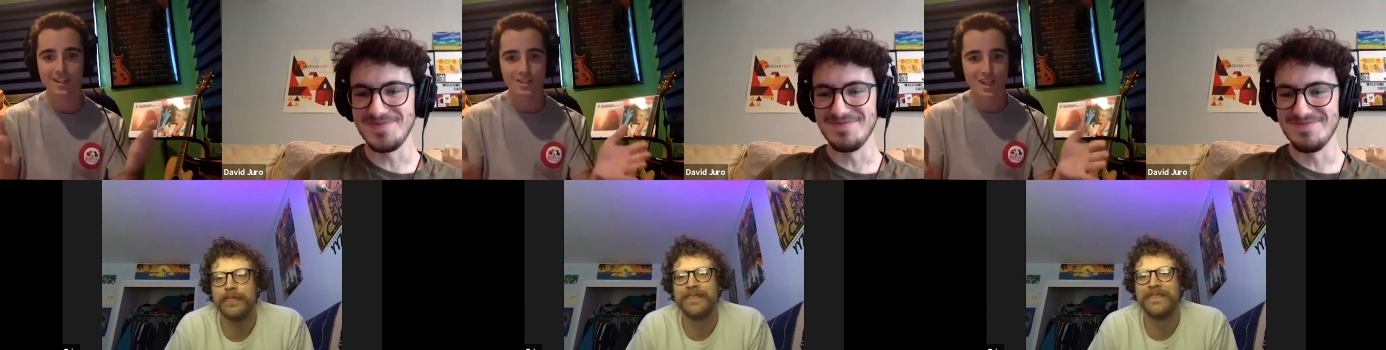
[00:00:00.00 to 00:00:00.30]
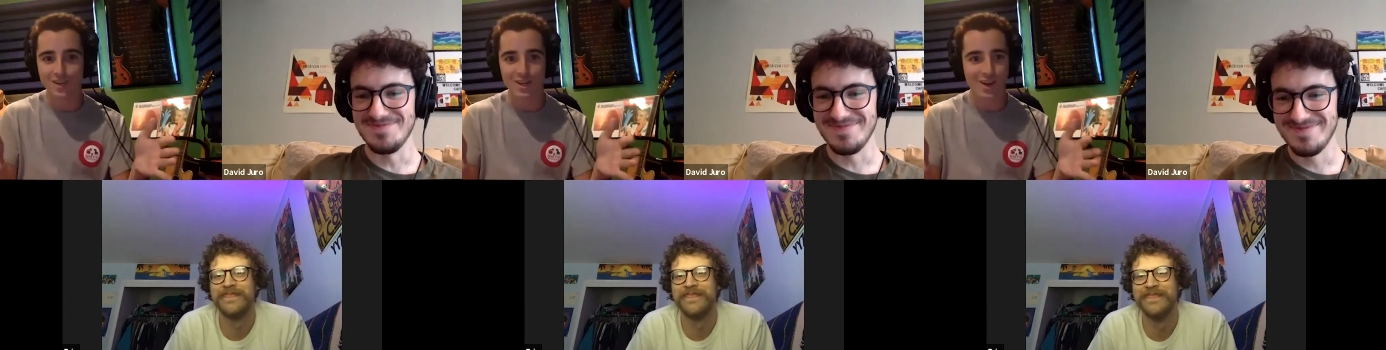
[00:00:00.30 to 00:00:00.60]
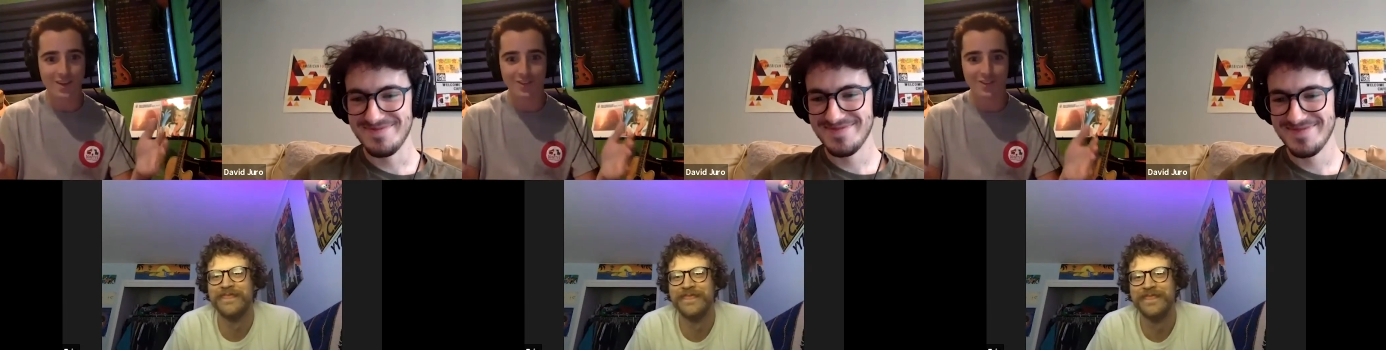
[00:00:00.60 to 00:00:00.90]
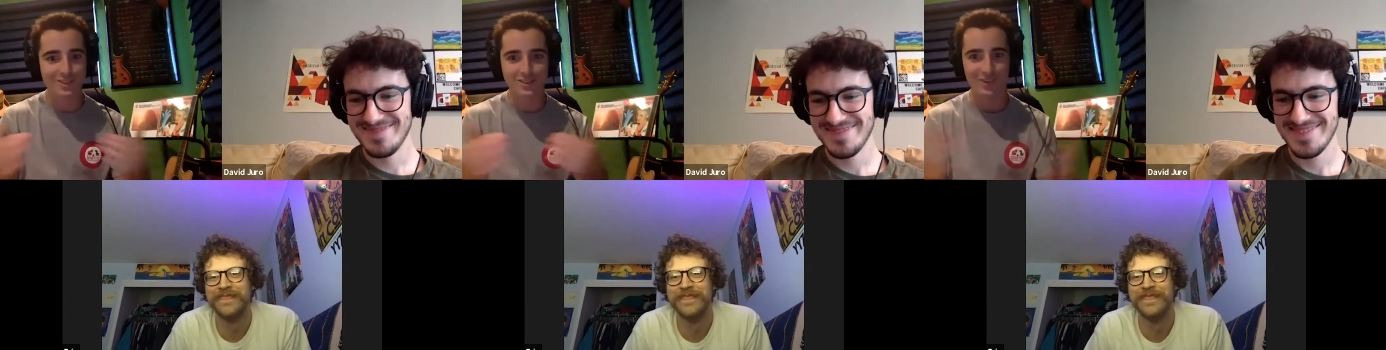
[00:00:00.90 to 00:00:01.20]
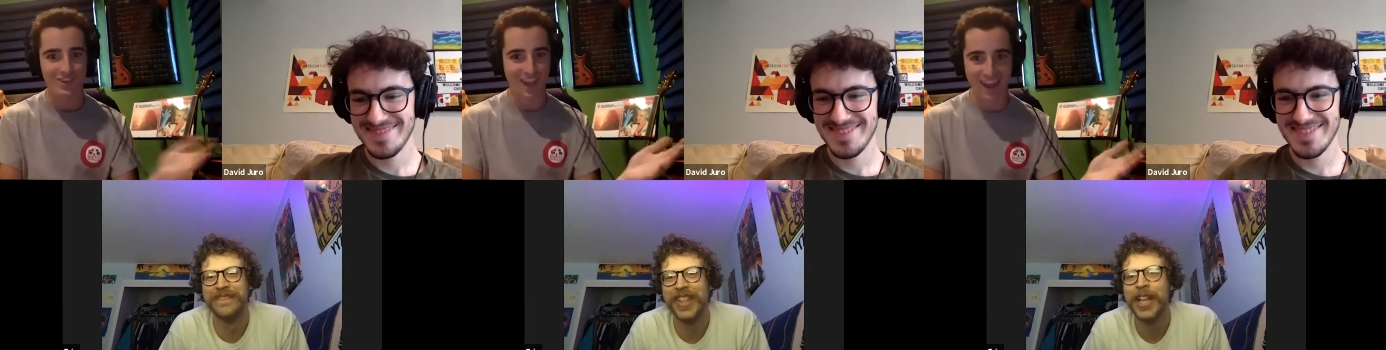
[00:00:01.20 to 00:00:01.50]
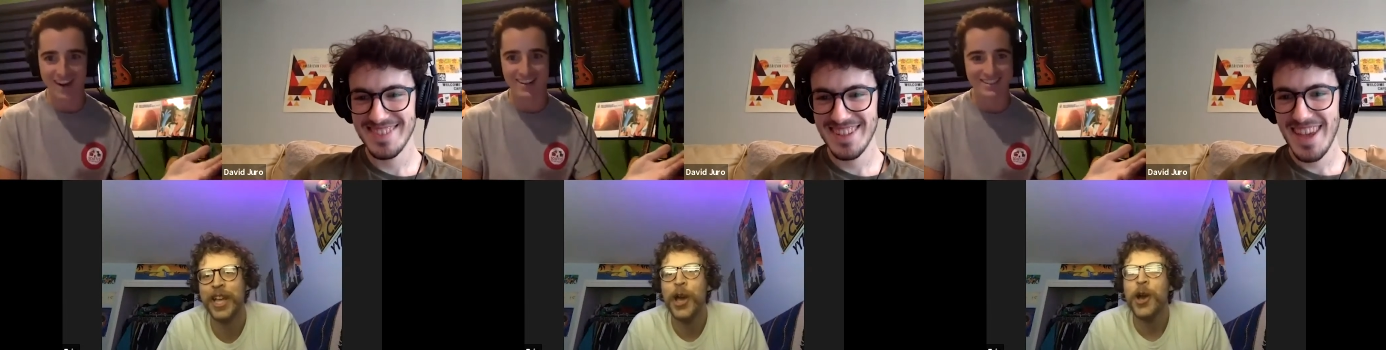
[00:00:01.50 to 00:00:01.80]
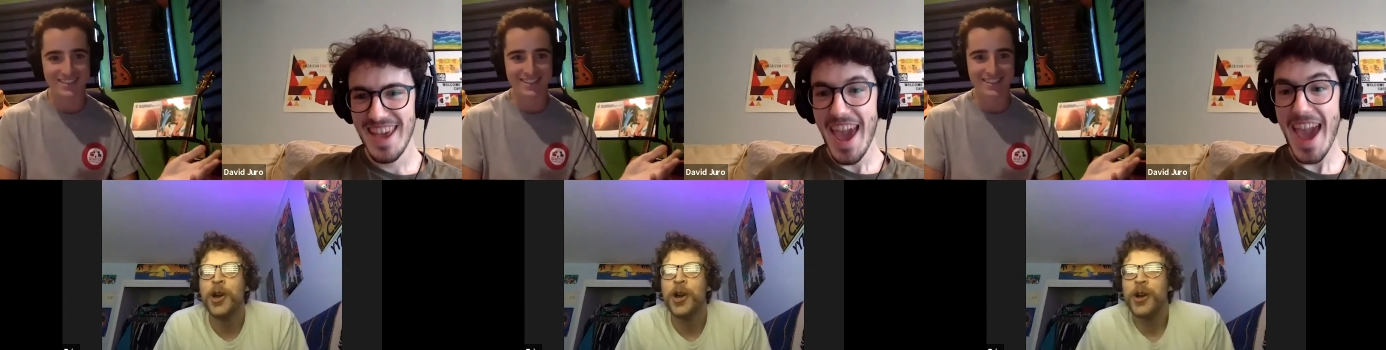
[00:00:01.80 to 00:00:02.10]
Speaker 1: doesn't even know the rules, so who
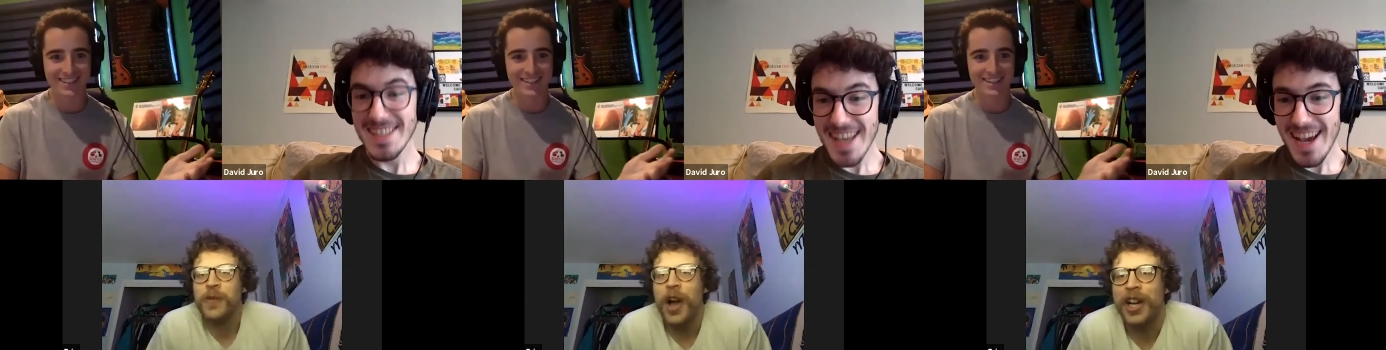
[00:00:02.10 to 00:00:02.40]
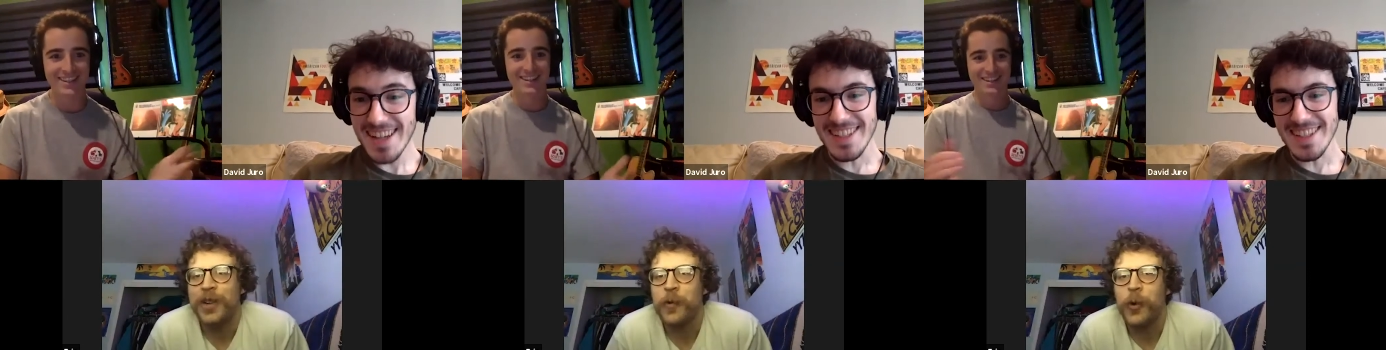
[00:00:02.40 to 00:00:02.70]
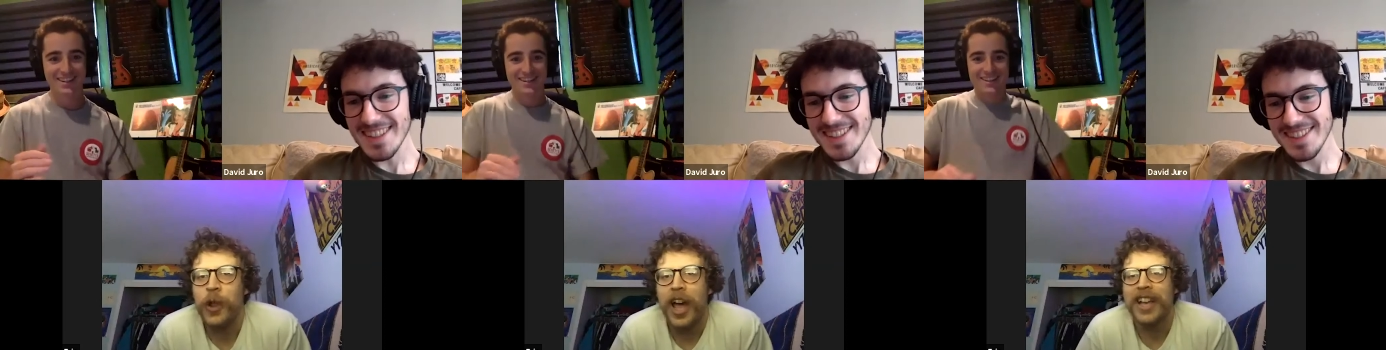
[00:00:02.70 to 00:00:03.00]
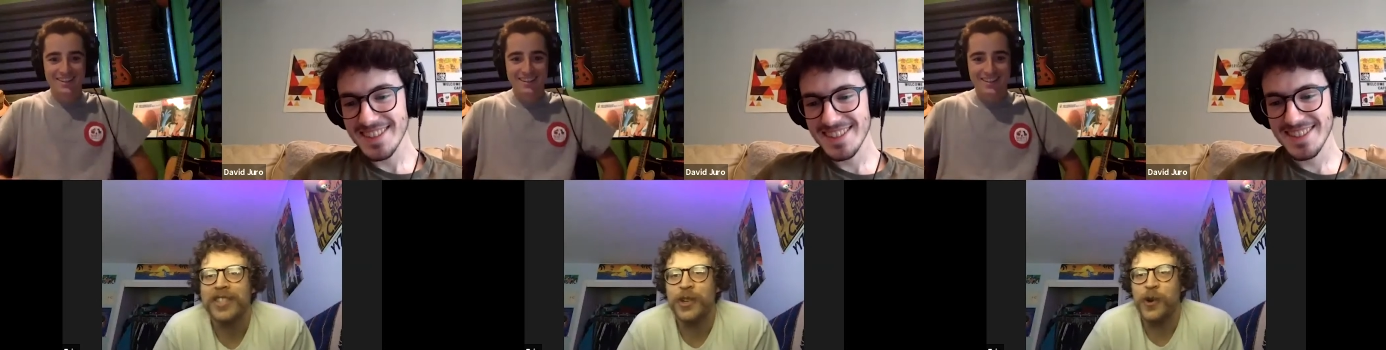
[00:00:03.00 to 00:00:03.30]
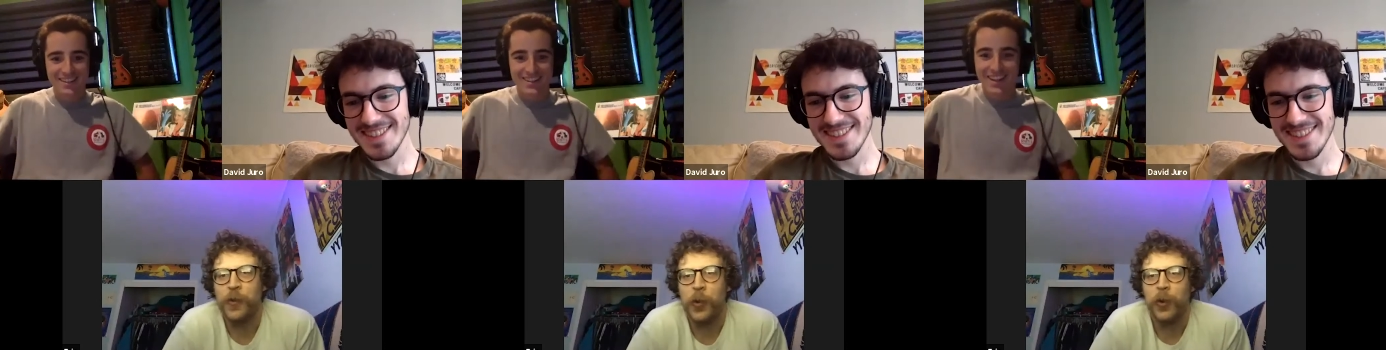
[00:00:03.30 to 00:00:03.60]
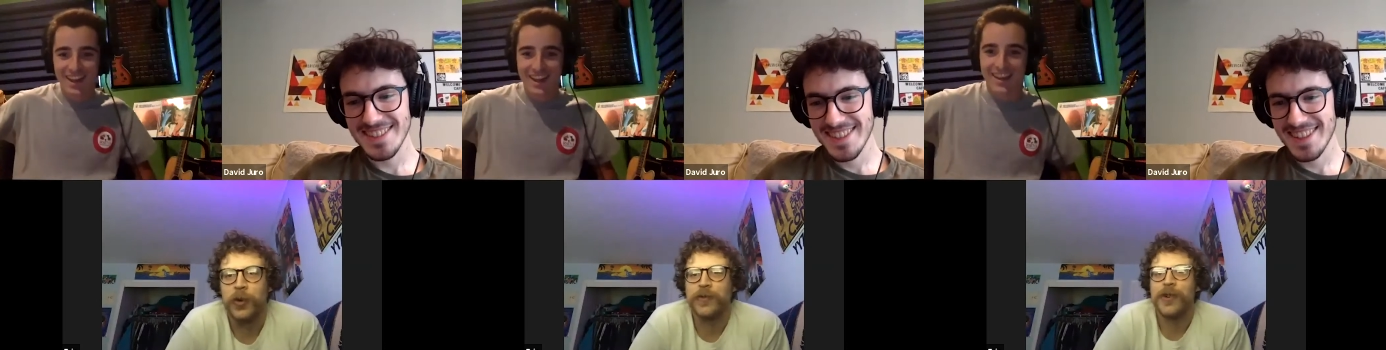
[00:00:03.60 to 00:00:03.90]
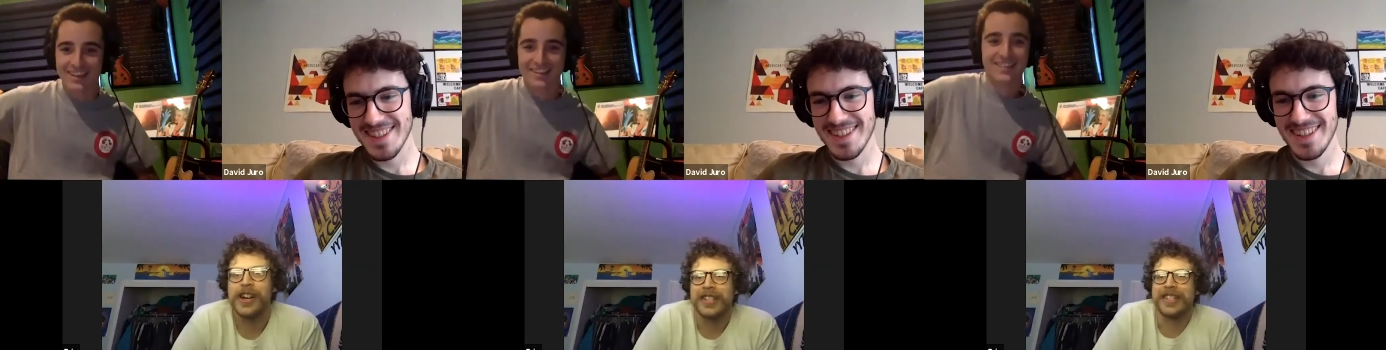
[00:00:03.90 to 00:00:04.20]
cares? Exactly.
Speaker 2: Rock and roll has no rules,
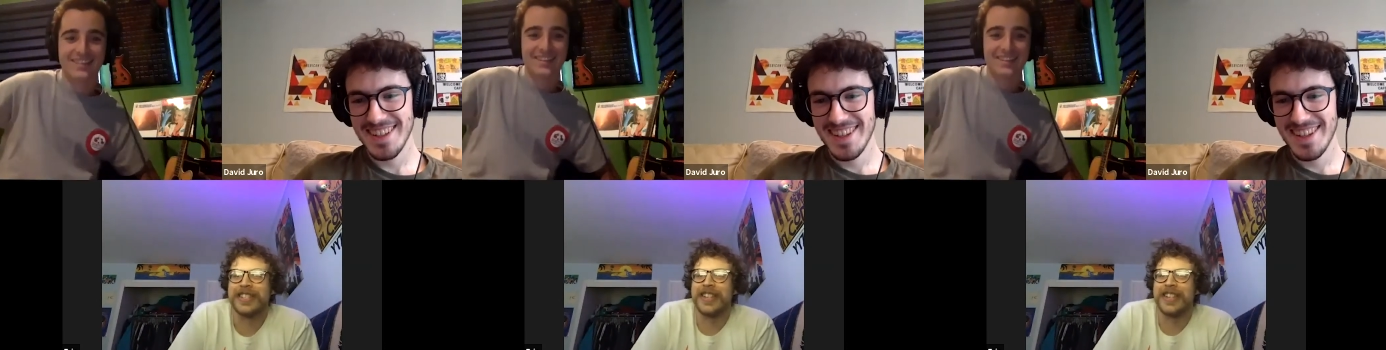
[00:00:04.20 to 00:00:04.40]
yeah. us.